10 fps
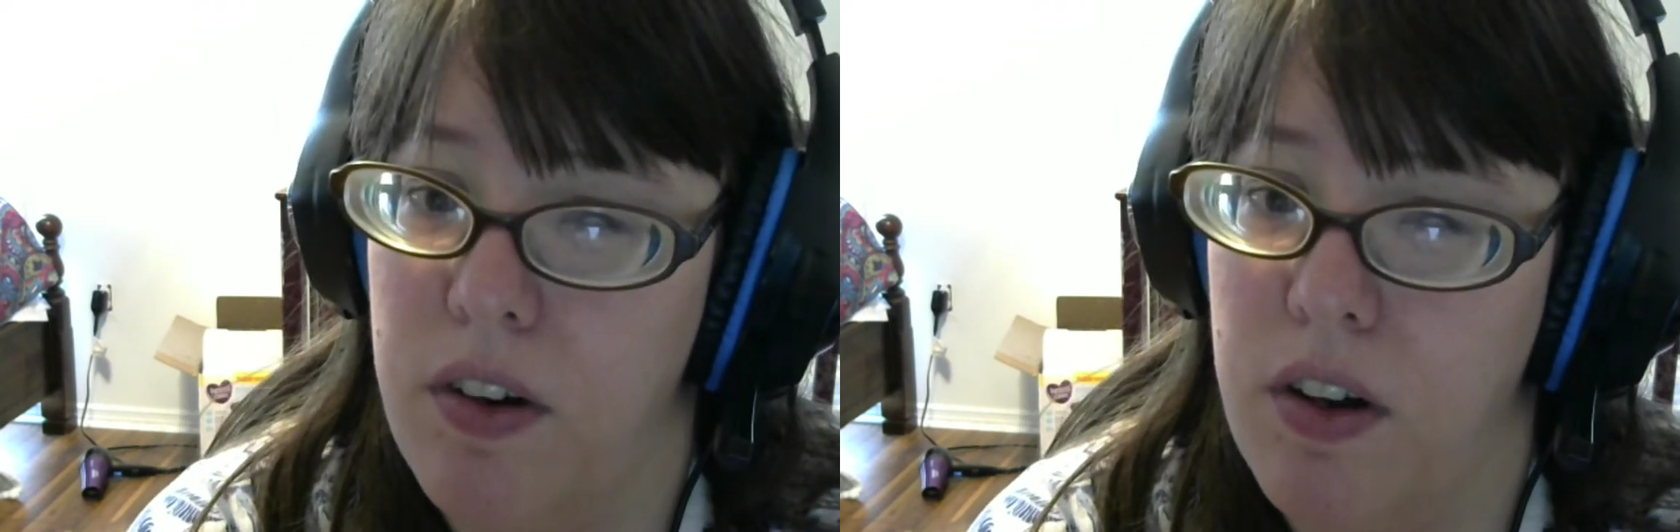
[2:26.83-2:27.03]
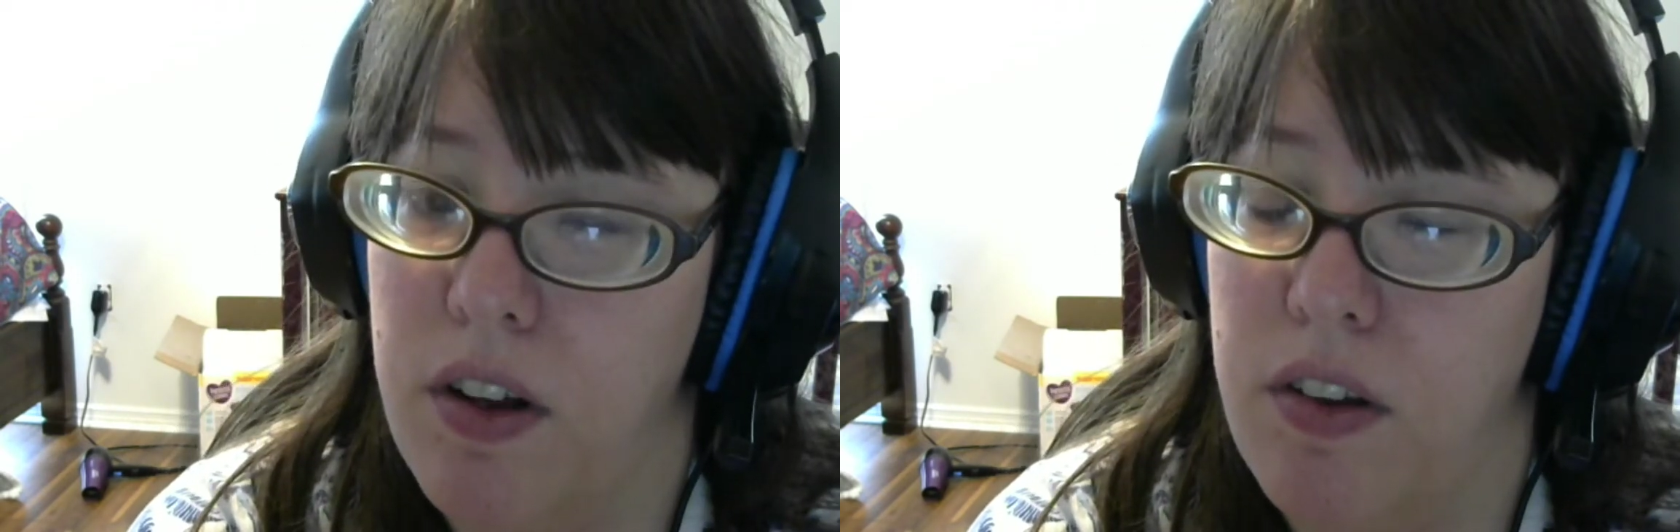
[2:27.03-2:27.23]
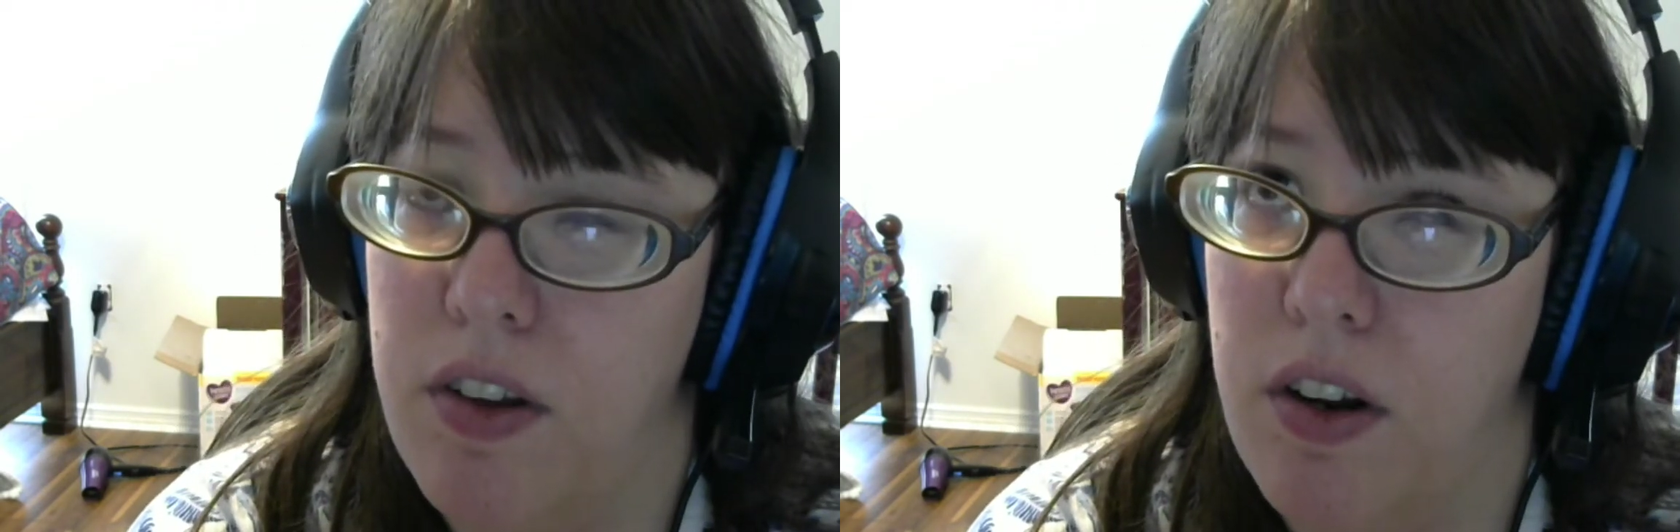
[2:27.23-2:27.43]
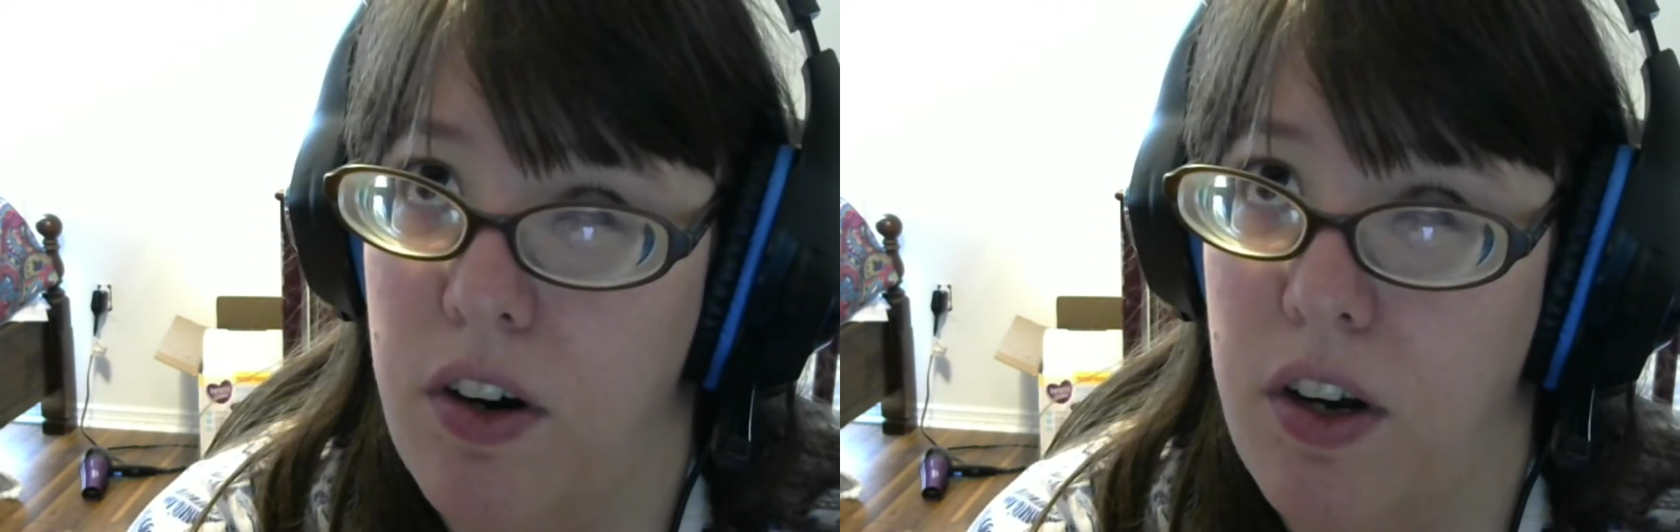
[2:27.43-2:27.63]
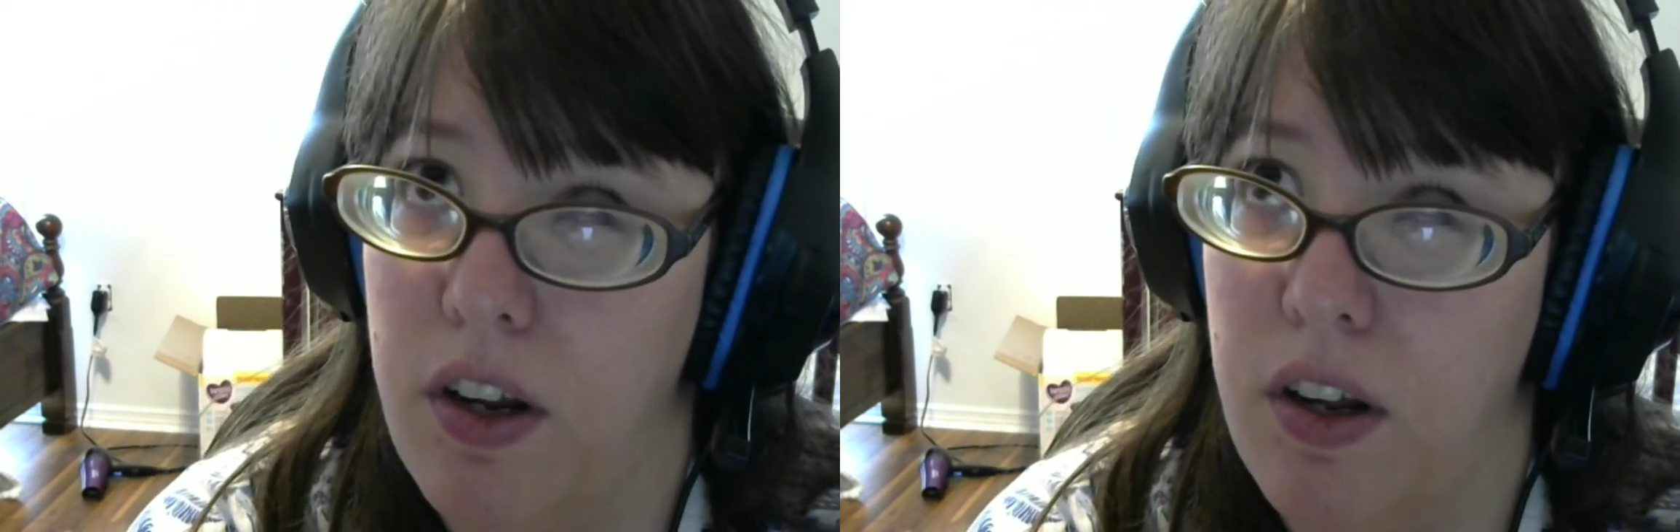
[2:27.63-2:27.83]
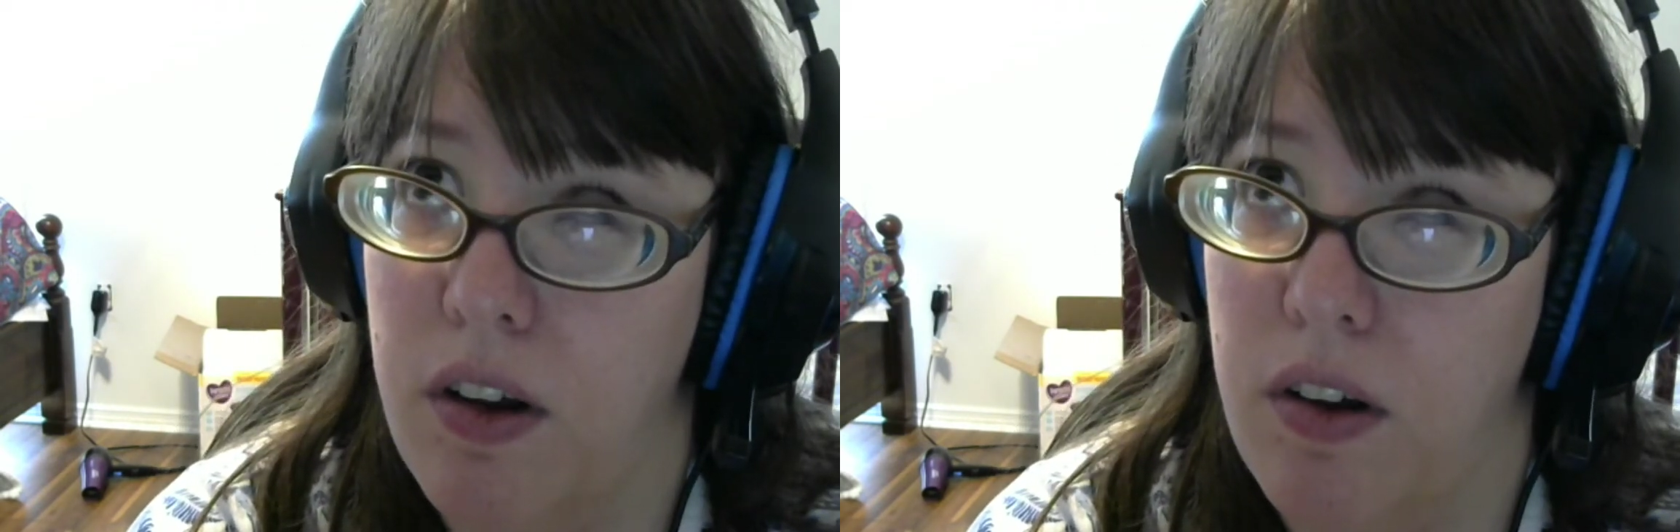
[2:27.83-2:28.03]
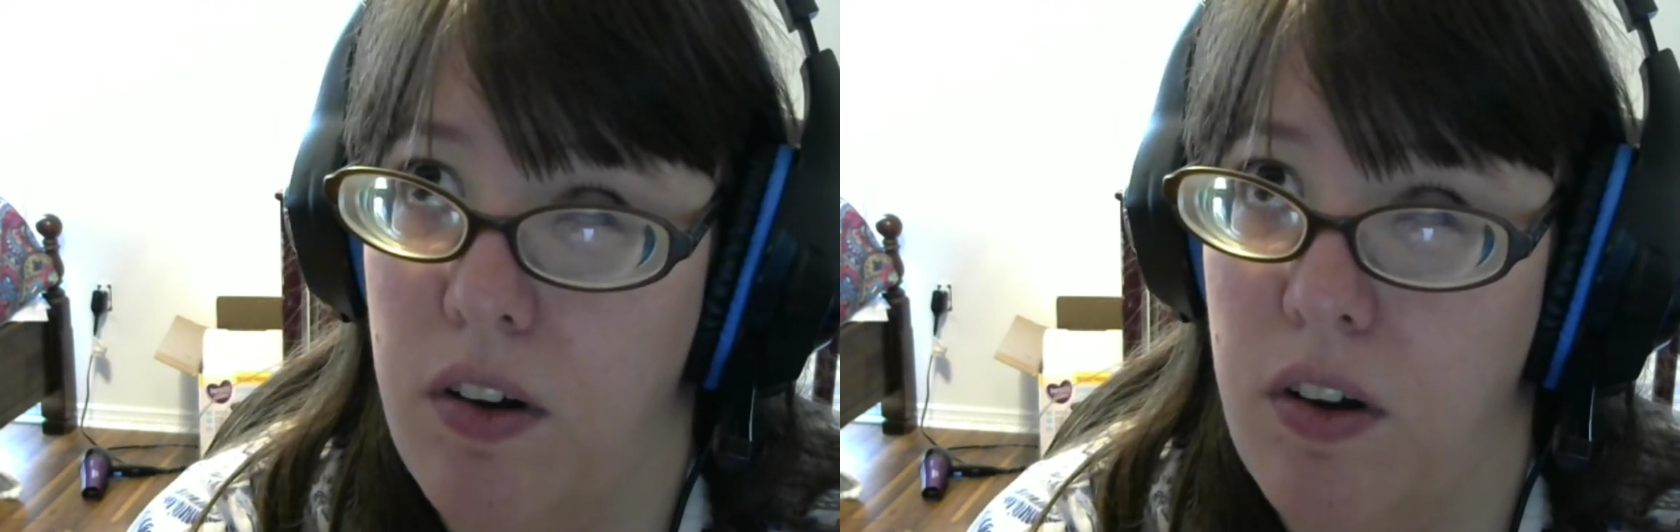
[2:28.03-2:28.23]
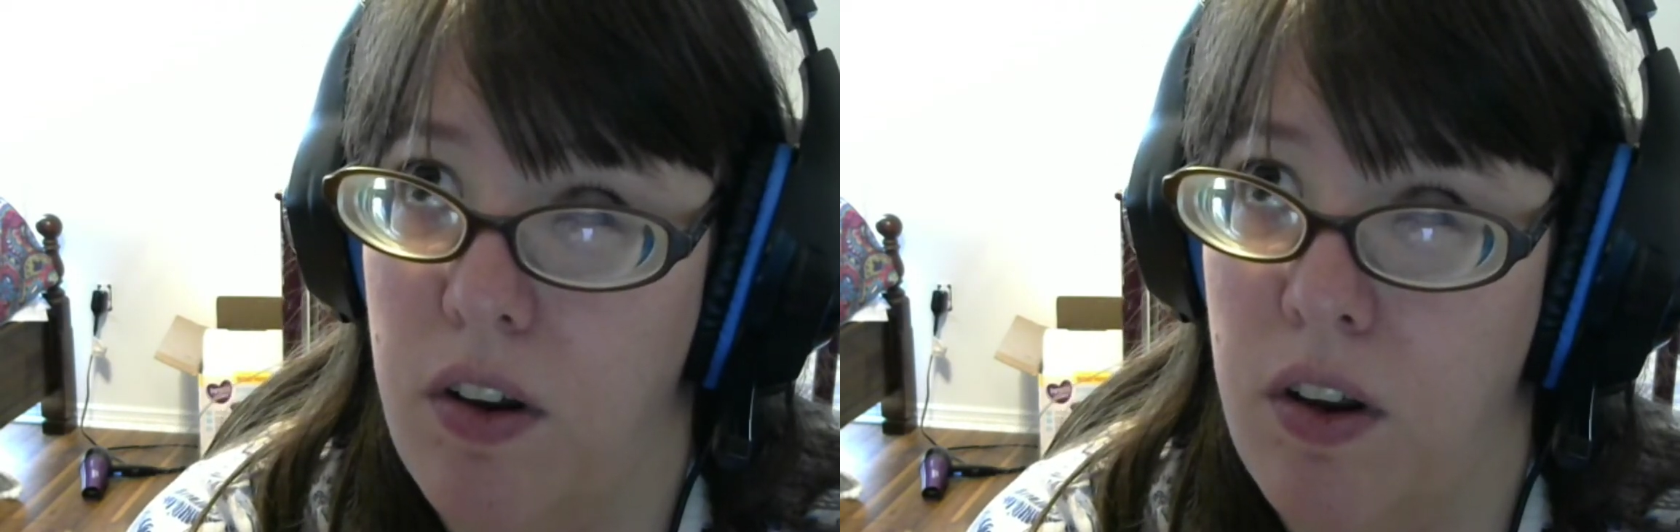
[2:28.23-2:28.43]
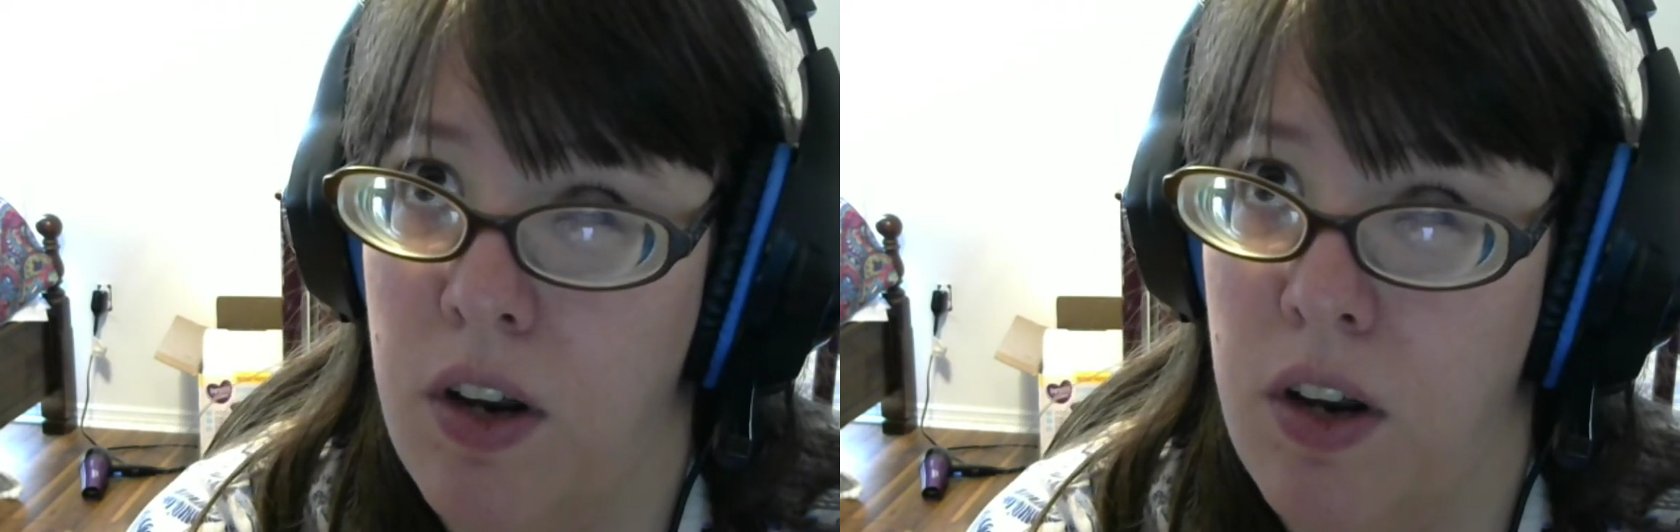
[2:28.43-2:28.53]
considering you